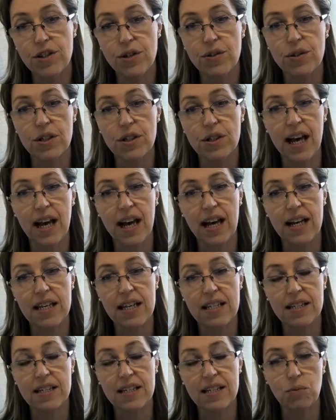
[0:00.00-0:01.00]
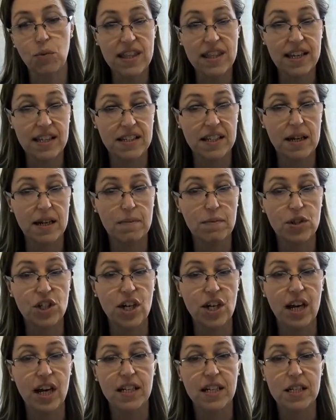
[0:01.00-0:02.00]
student has within their
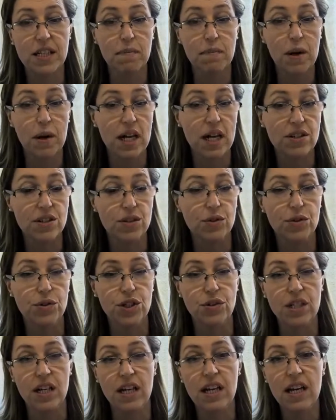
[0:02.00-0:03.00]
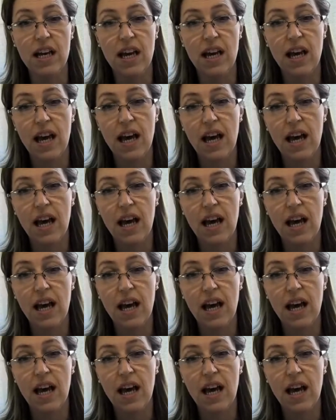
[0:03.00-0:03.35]
subject a personal tutor,